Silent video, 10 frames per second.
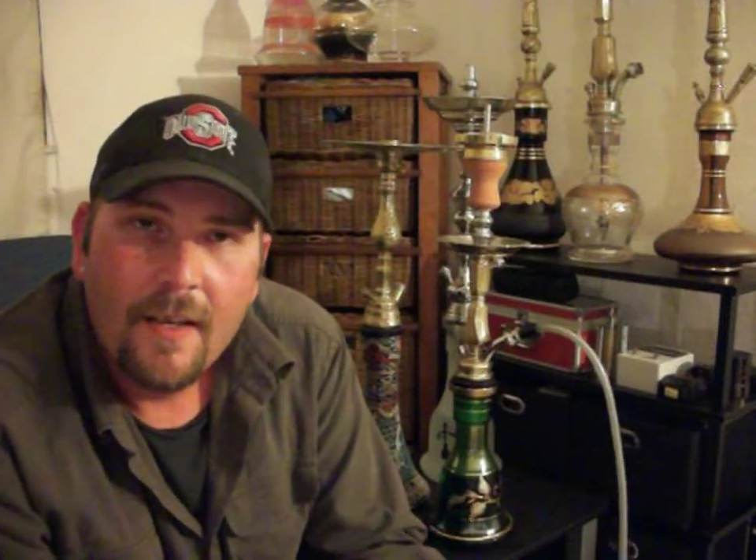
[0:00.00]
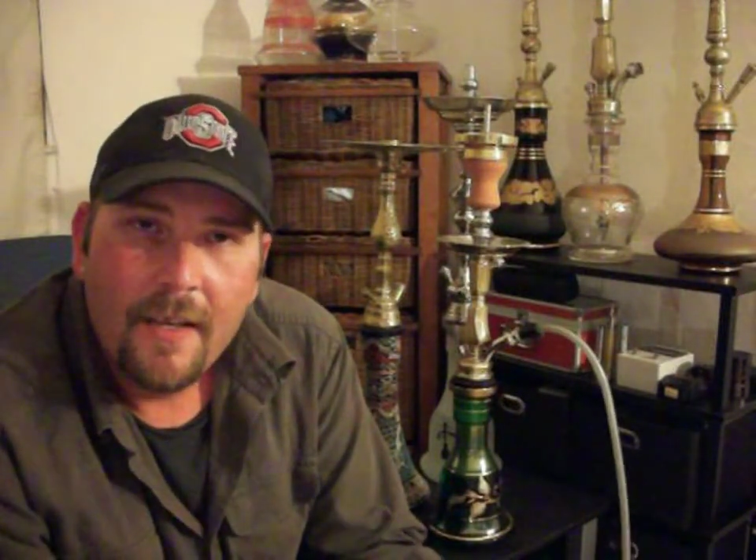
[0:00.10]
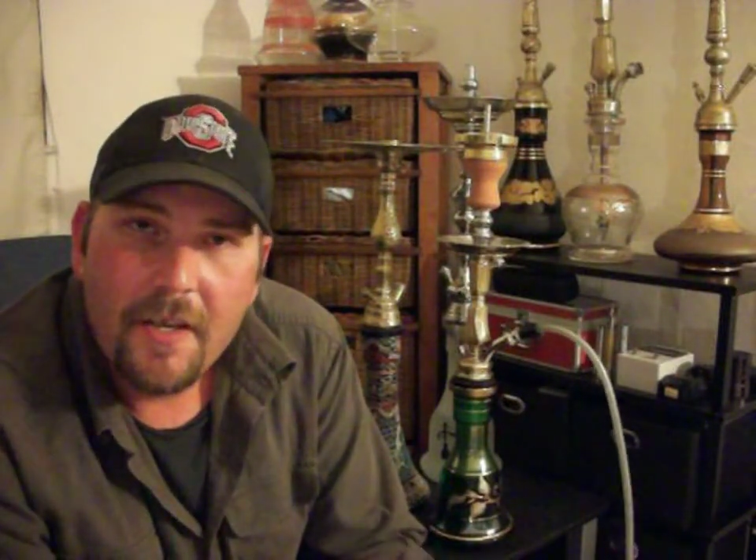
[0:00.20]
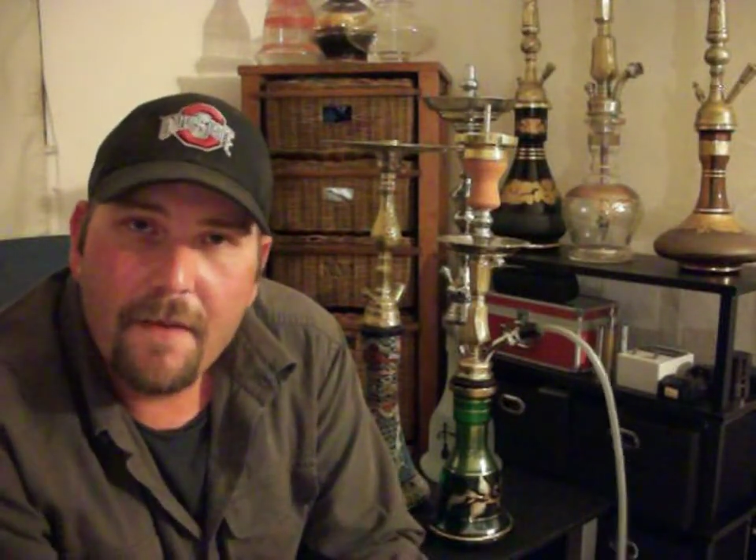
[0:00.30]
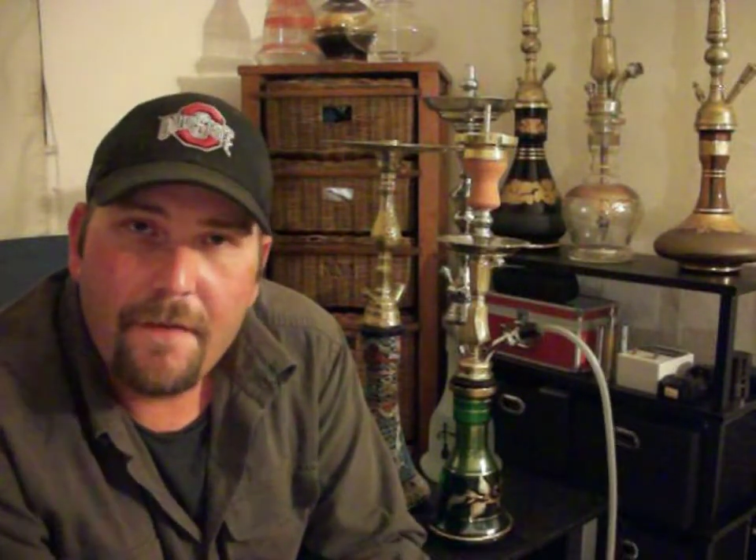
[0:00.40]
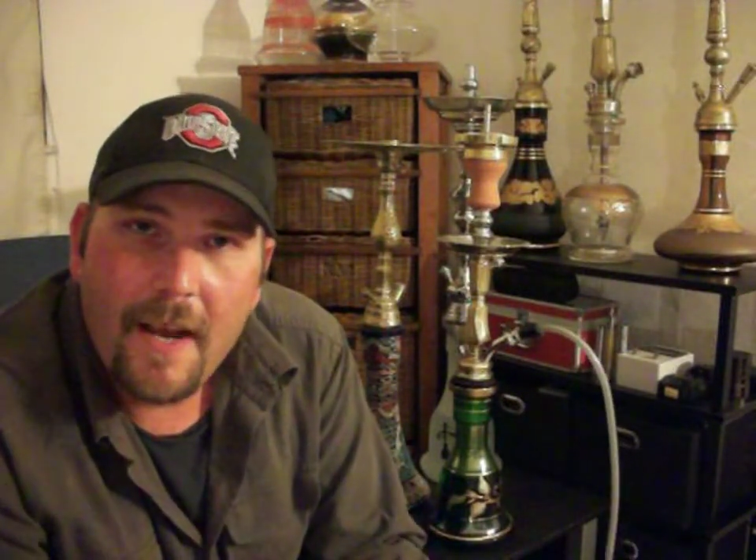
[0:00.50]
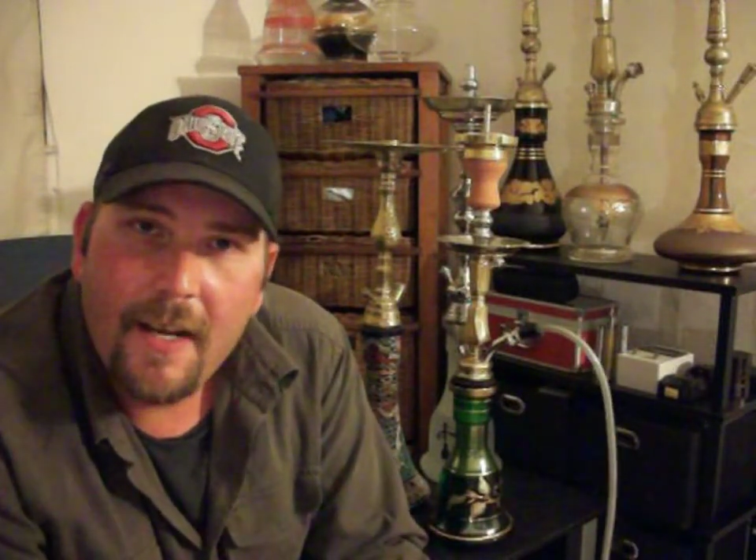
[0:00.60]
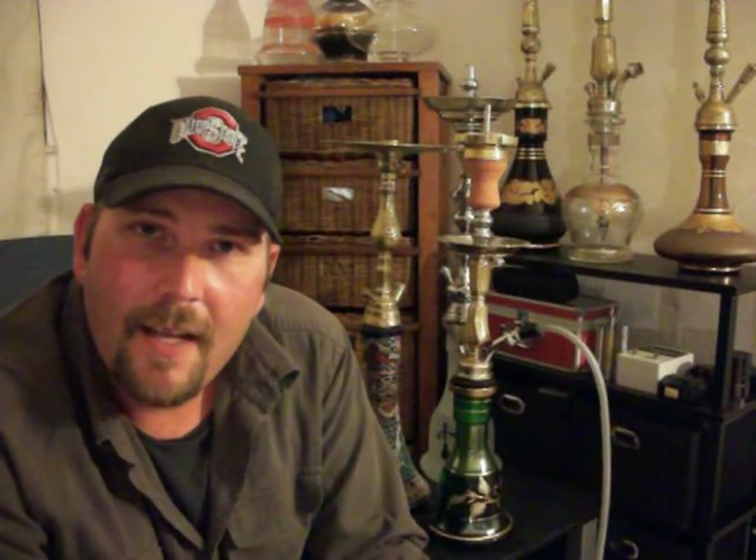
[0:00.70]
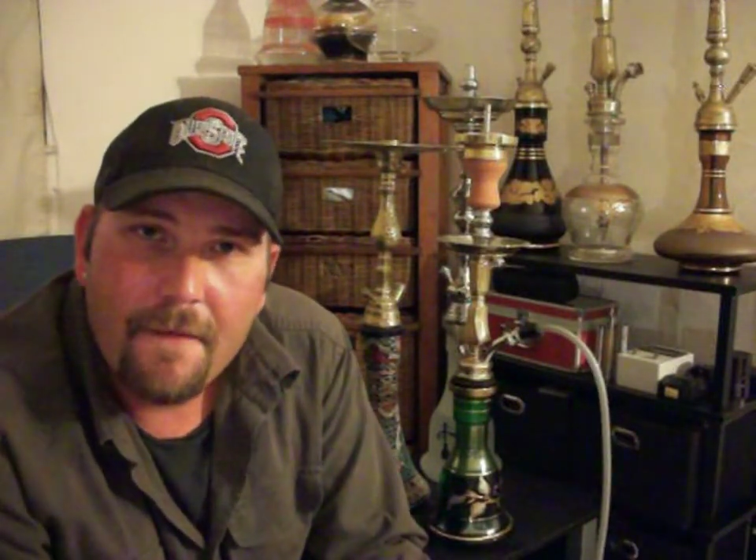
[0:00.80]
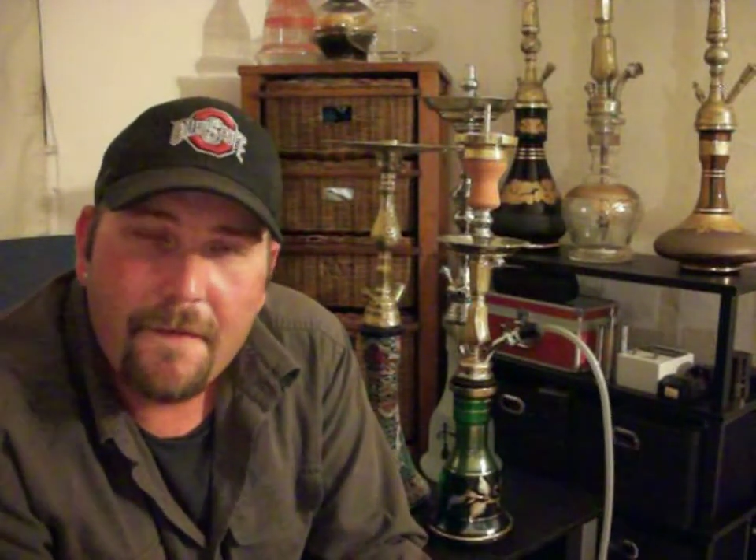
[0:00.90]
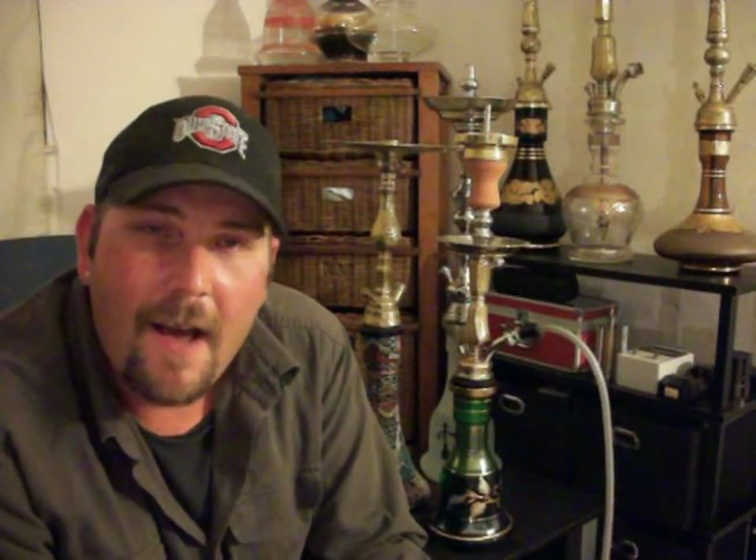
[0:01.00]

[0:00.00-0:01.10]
You can find it at